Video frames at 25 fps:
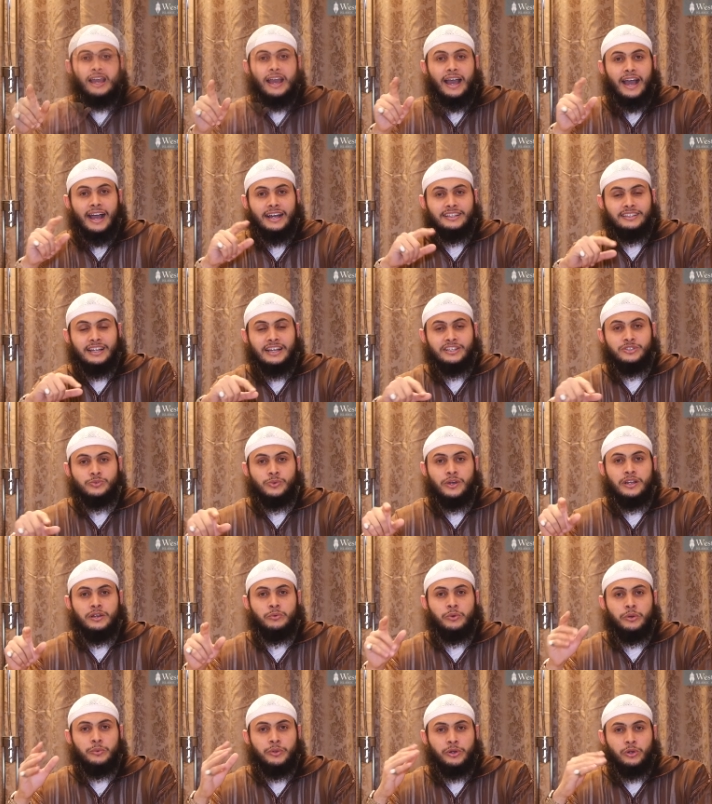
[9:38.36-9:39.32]
and as
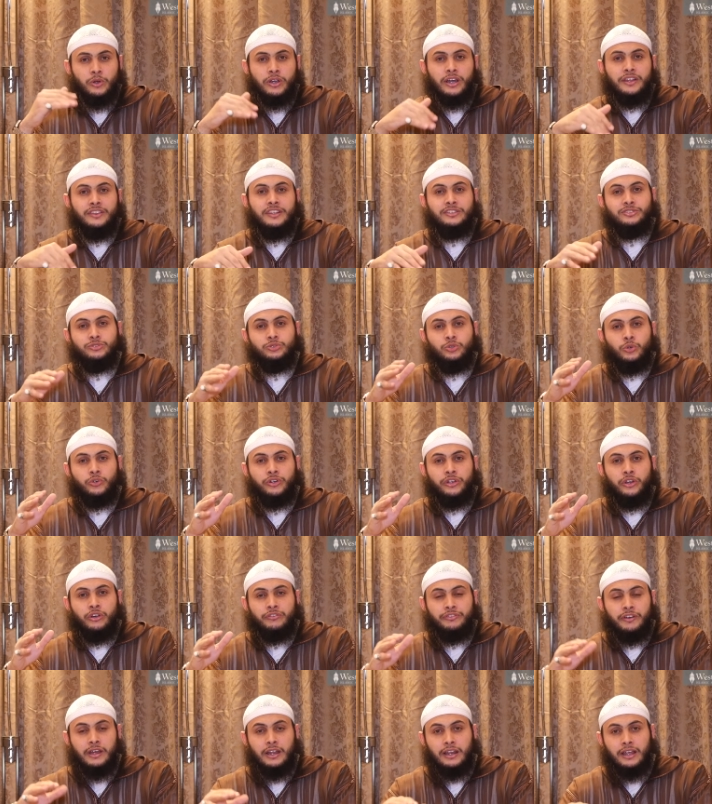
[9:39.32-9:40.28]
well when we look at the story
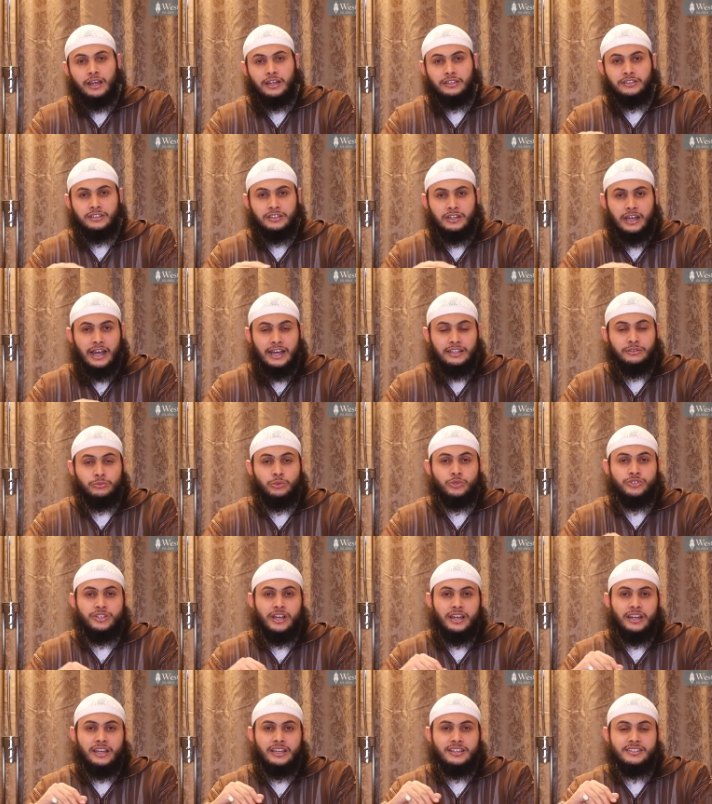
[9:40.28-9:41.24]
of Al-Khadr and
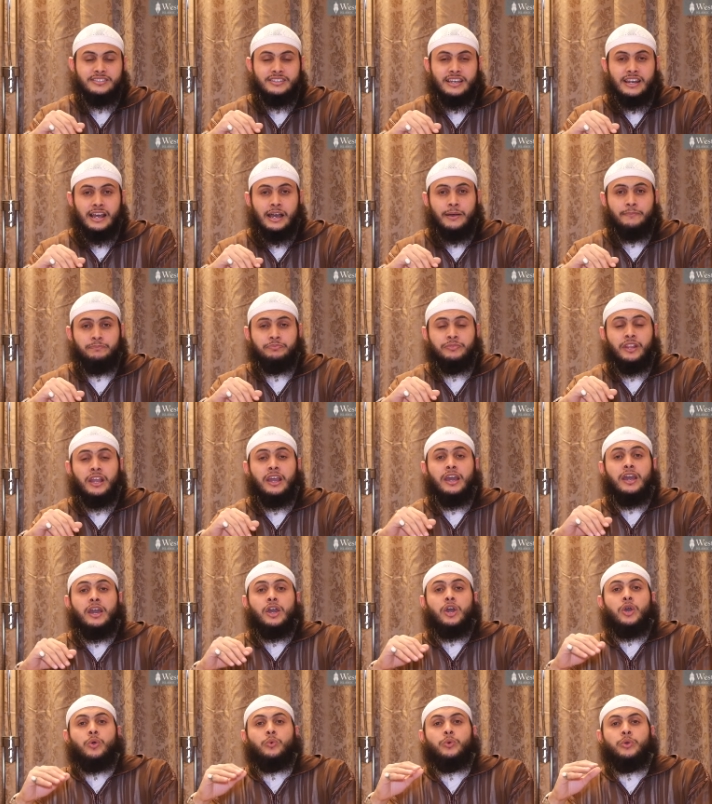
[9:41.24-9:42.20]
Musa alayhi salam
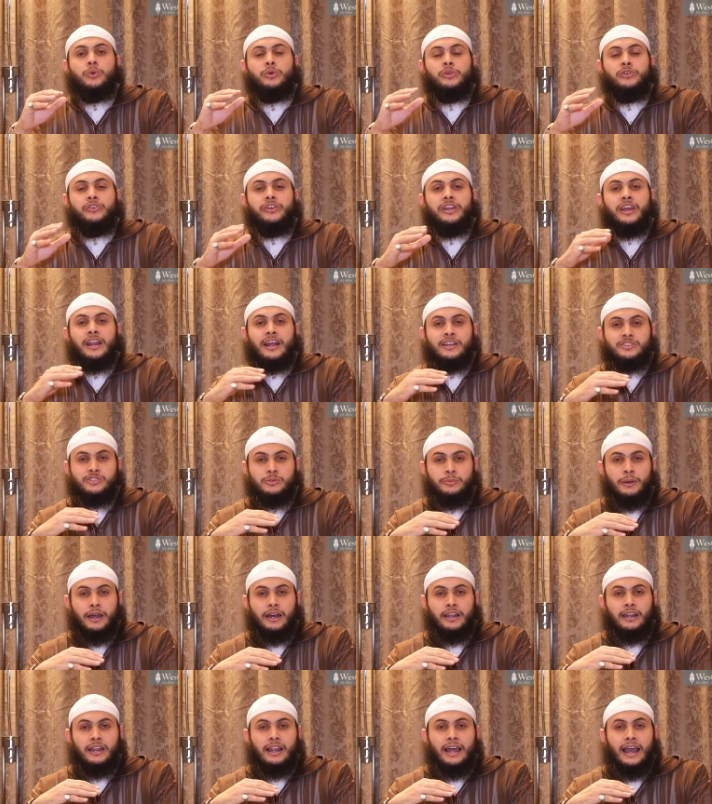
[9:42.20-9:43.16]
we will realize
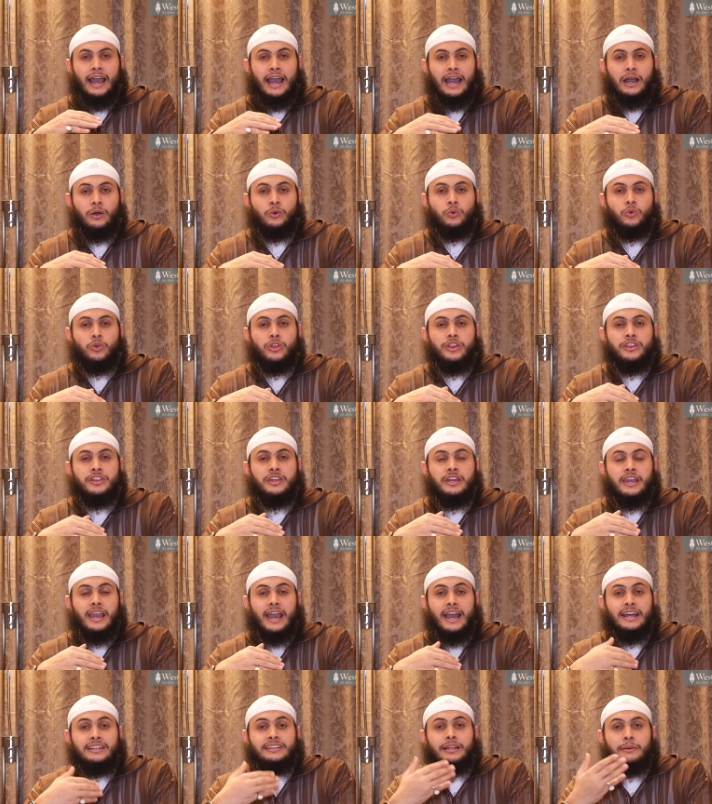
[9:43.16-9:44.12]
subhanallah how the
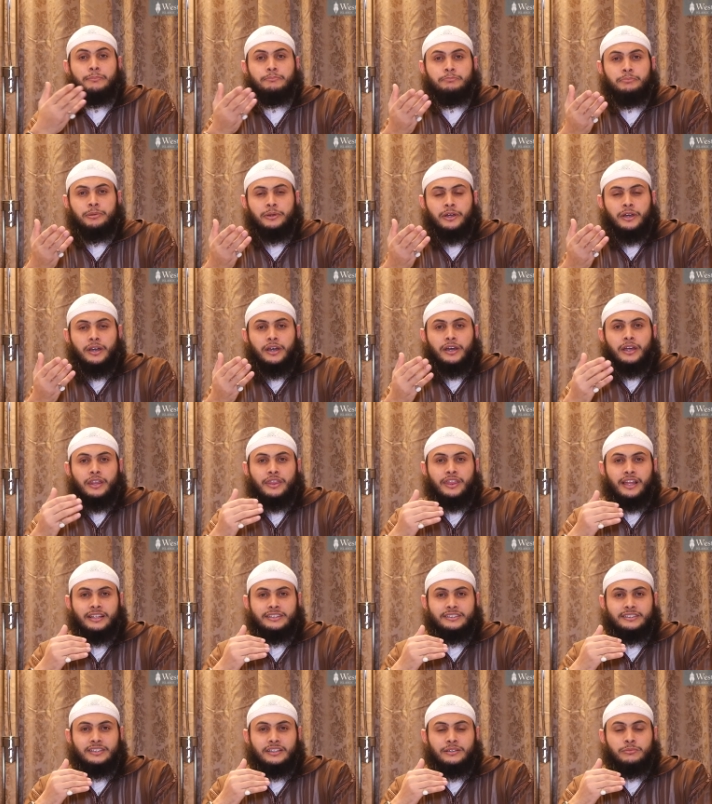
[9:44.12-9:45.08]
adab
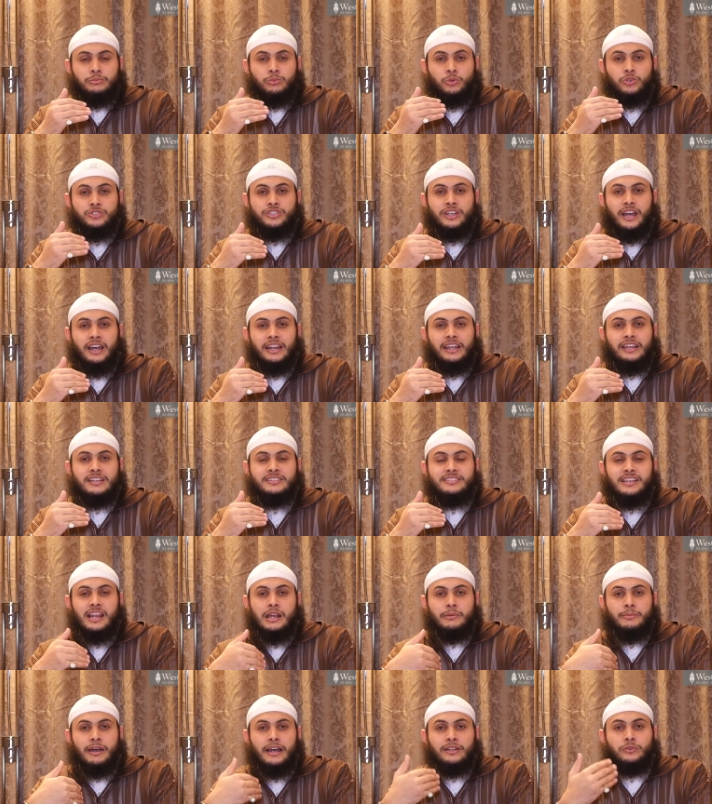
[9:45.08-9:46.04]
that Musa alayhi
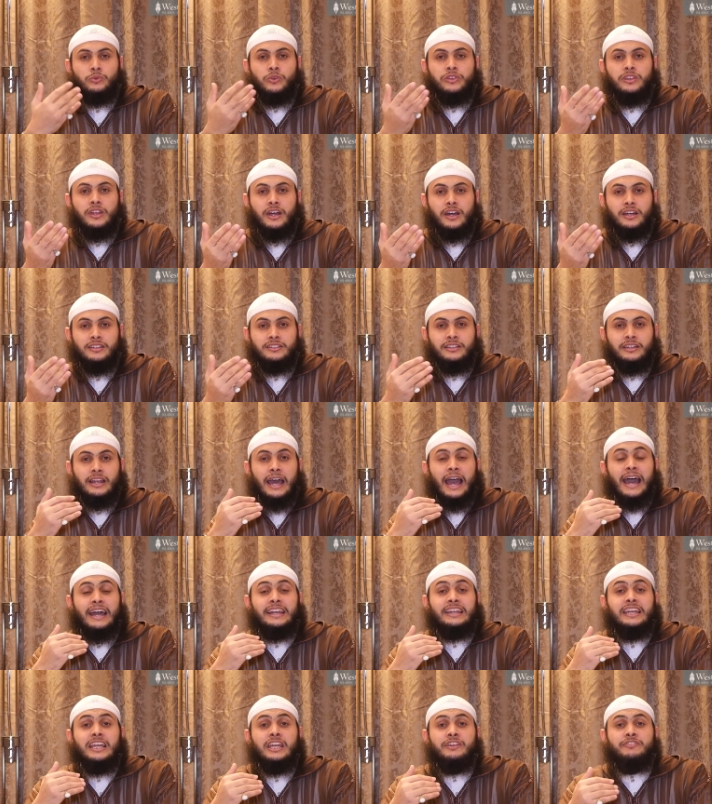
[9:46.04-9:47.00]
salam had with the Khadr
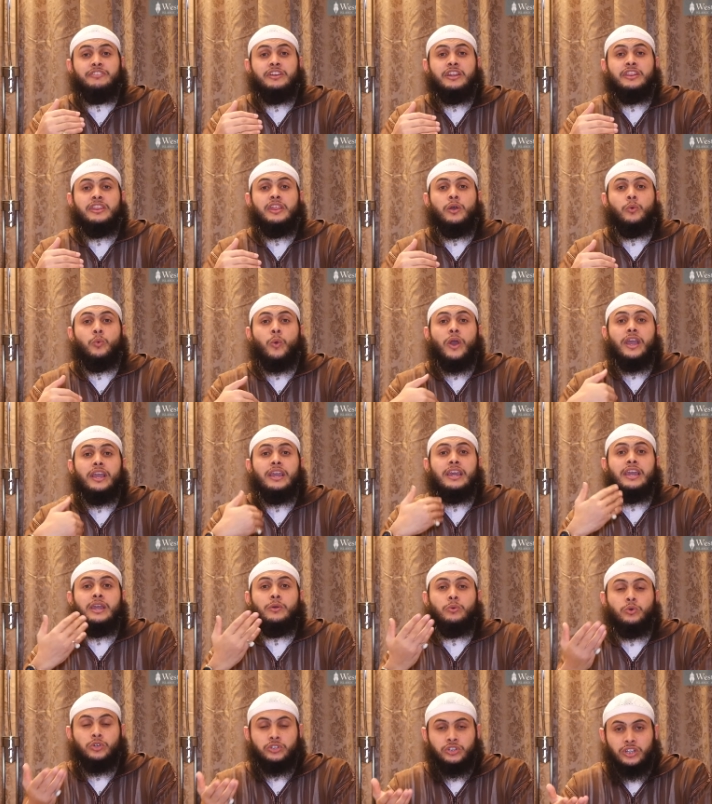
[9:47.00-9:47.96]
and even in the way
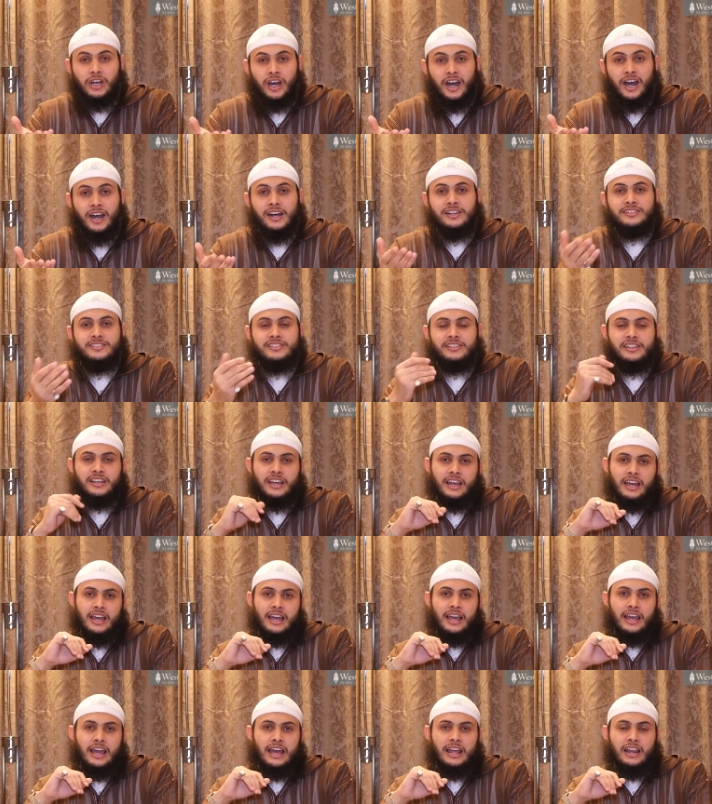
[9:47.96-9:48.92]
he would ask
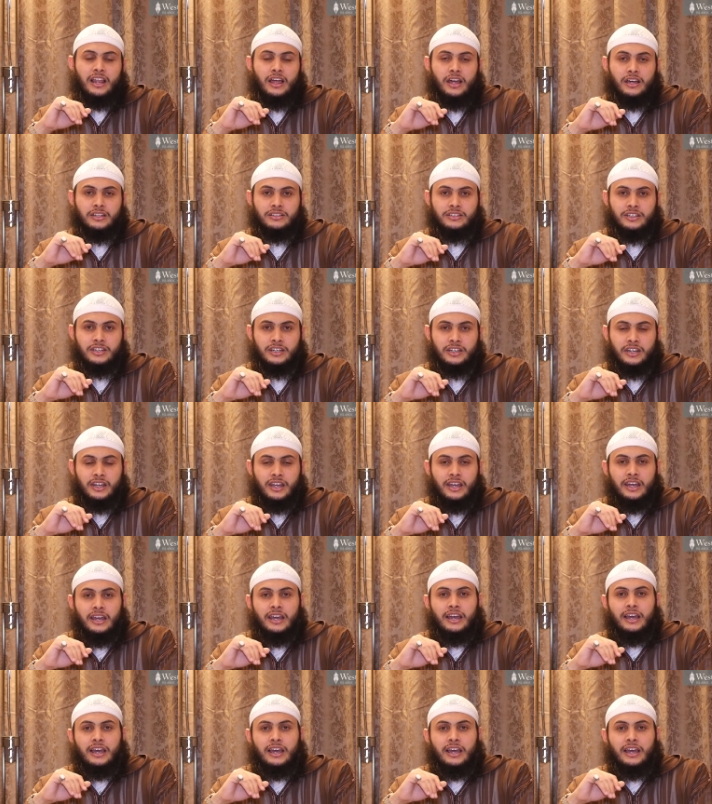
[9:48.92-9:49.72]
Al-Khadr